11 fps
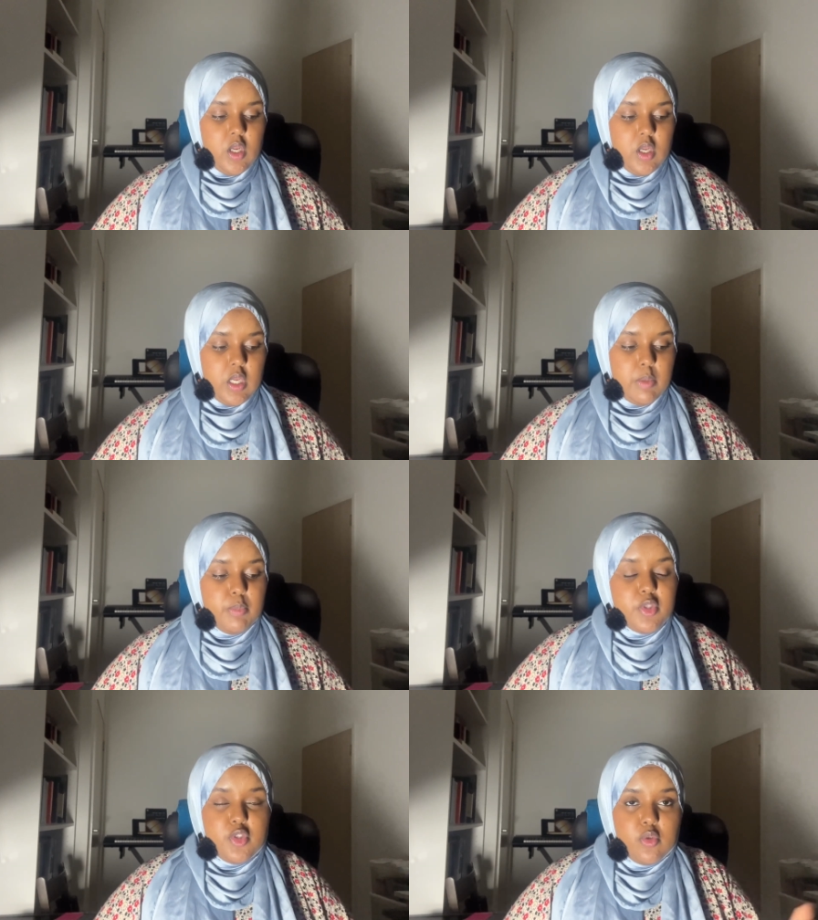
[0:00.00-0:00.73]
in
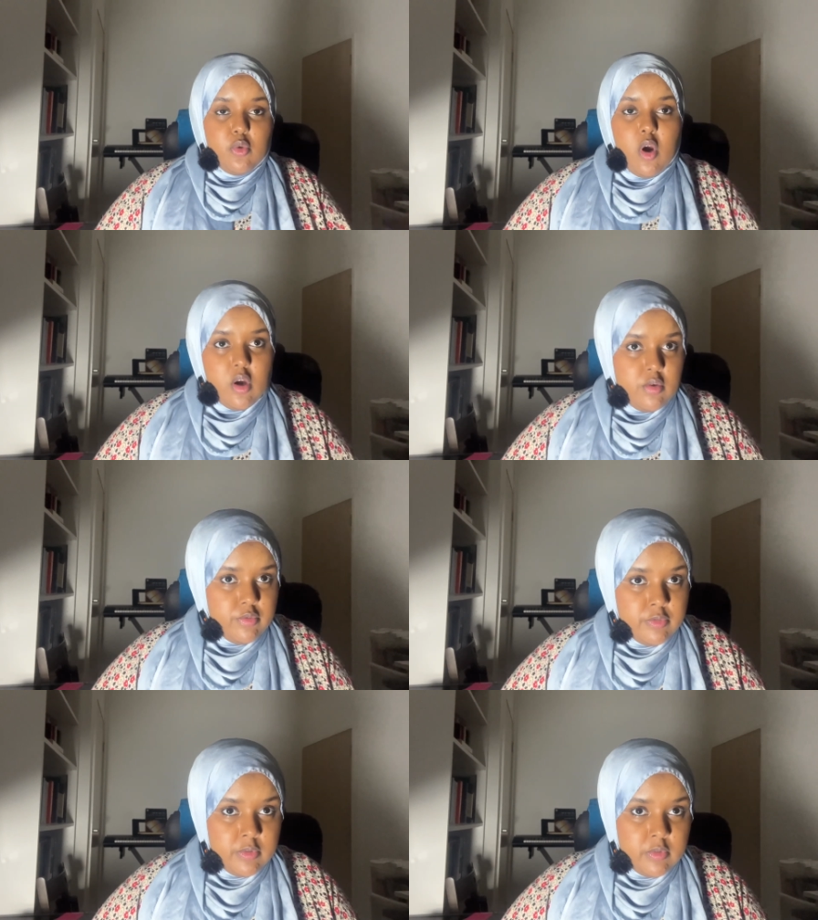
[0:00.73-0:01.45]
pursuit
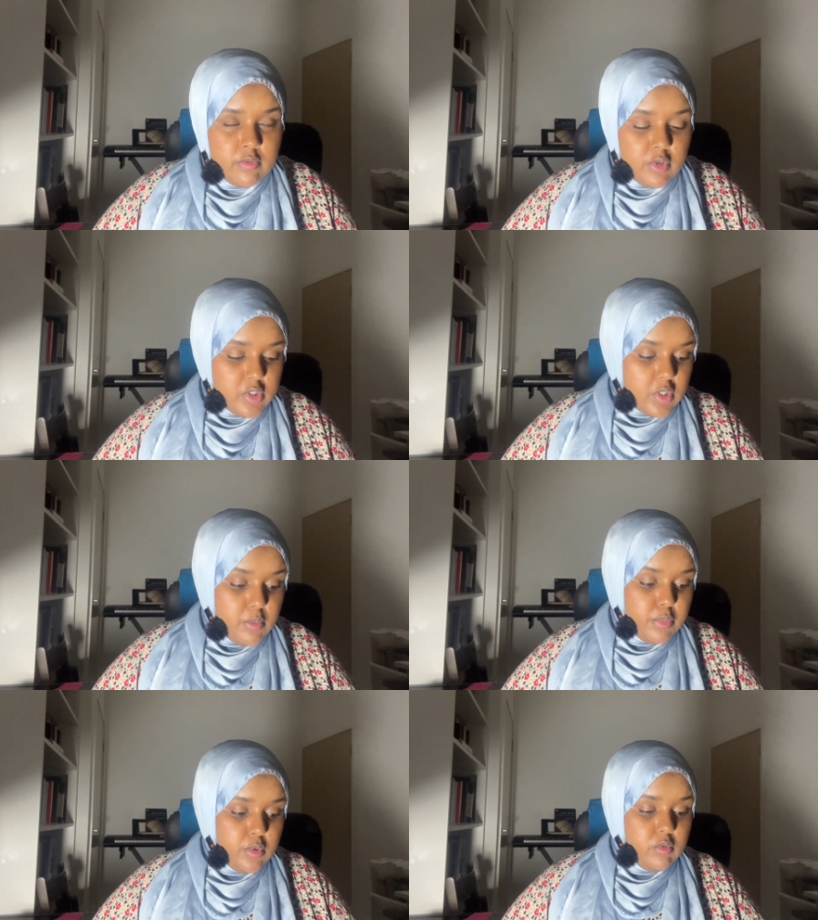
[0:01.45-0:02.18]
of, for
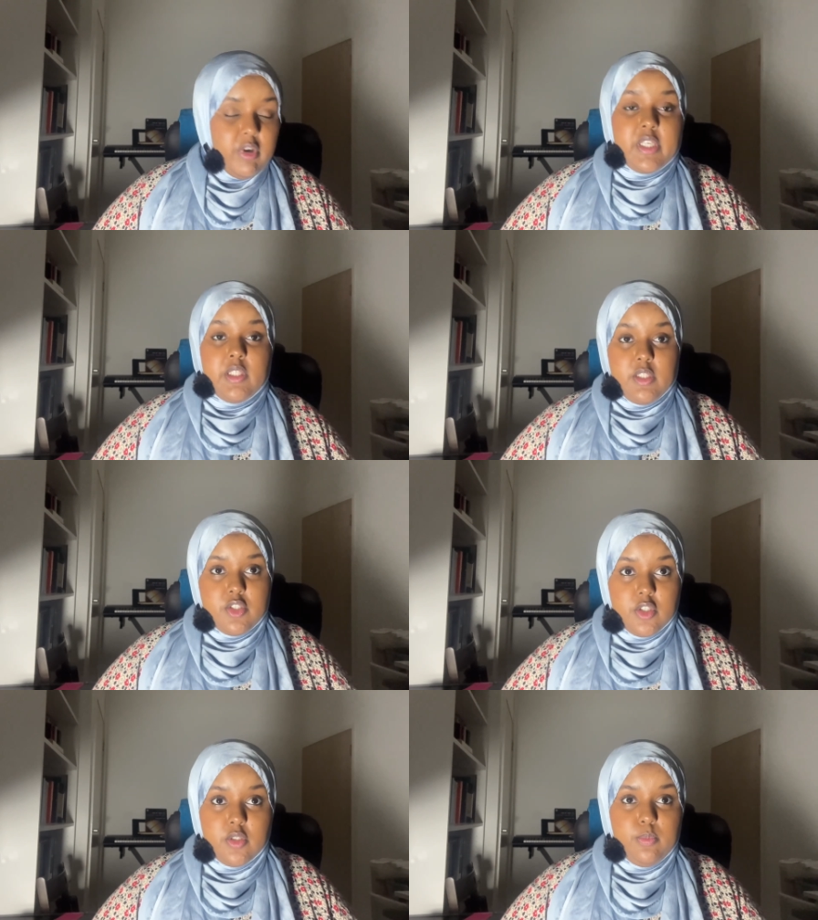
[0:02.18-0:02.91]
example,
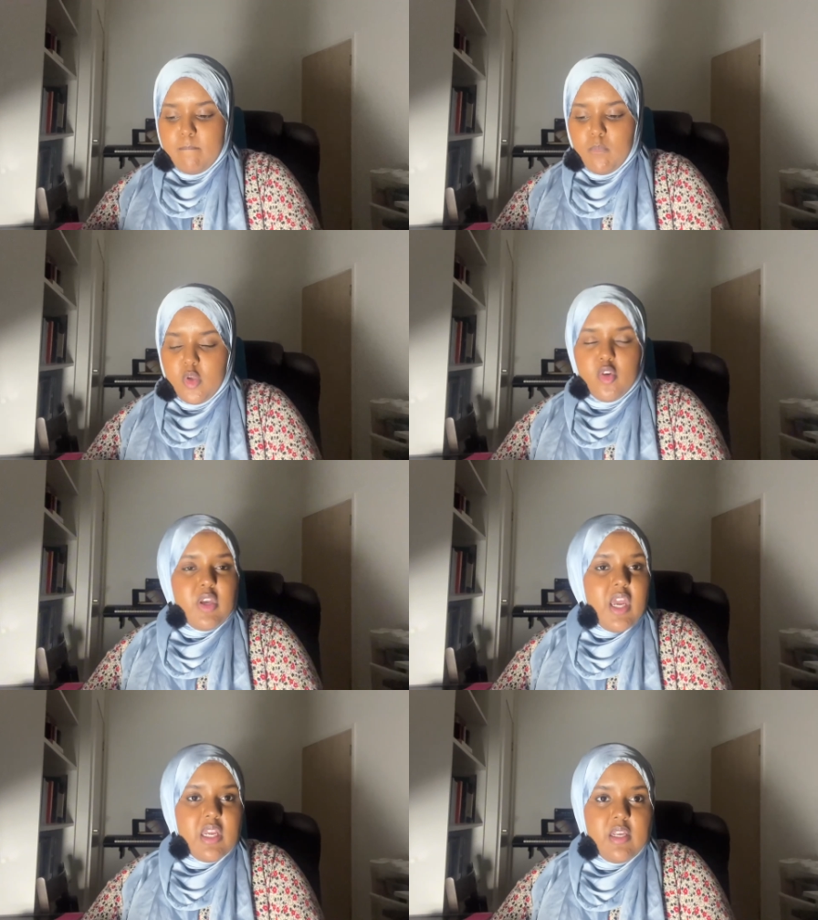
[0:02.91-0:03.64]
recognition, you don't
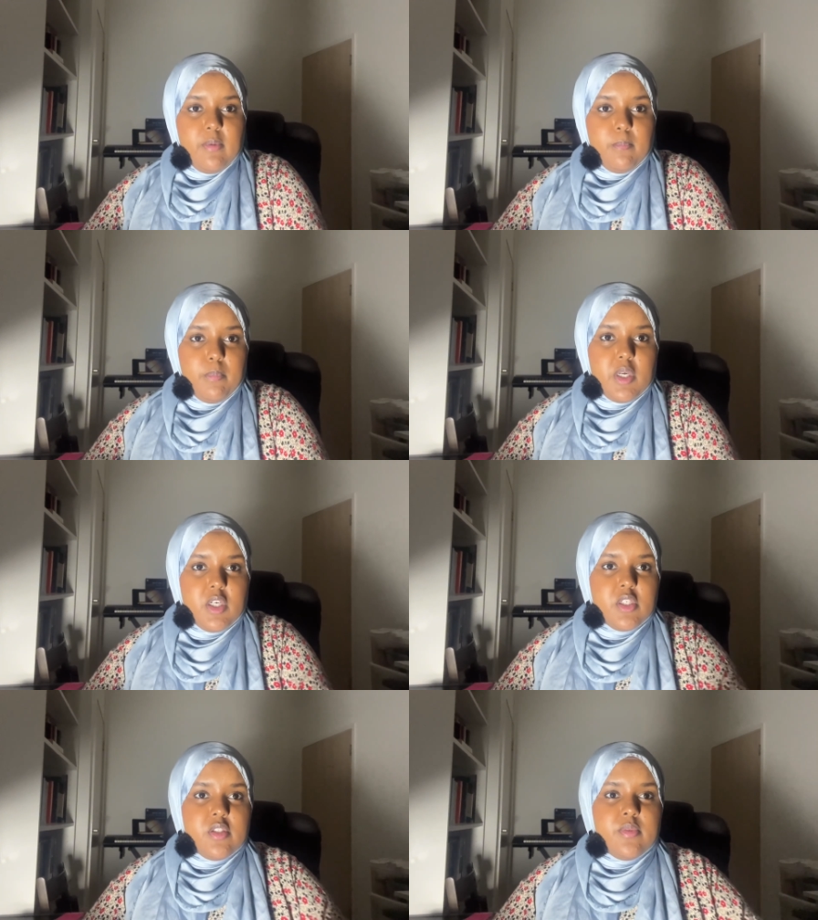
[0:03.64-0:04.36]
get any,
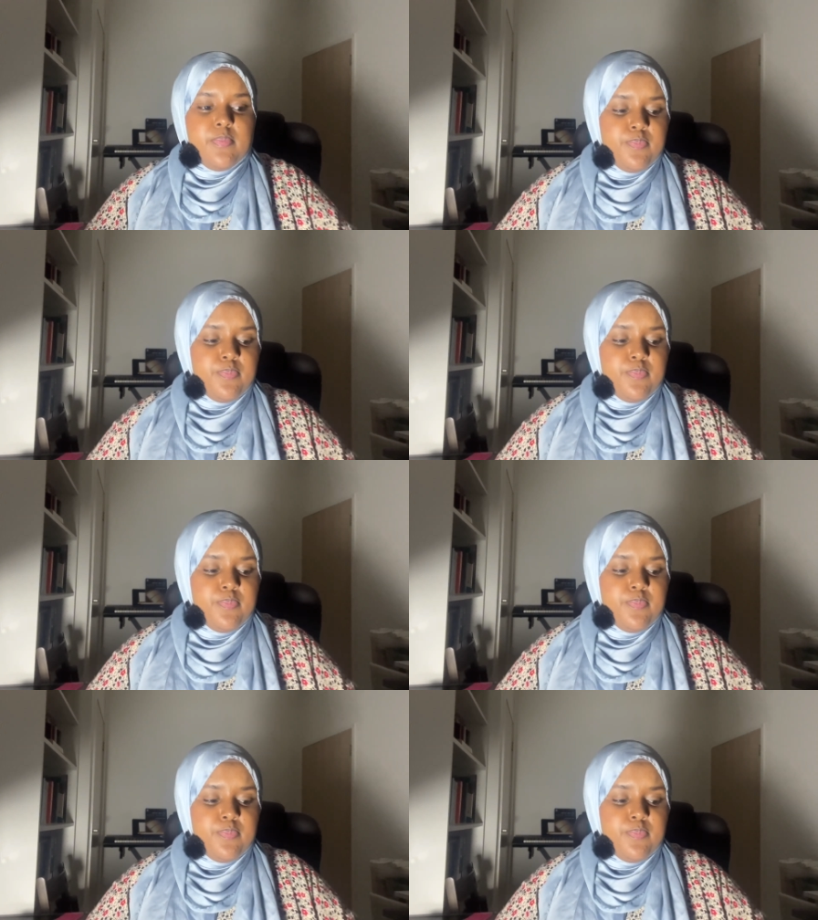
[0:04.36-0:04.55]
because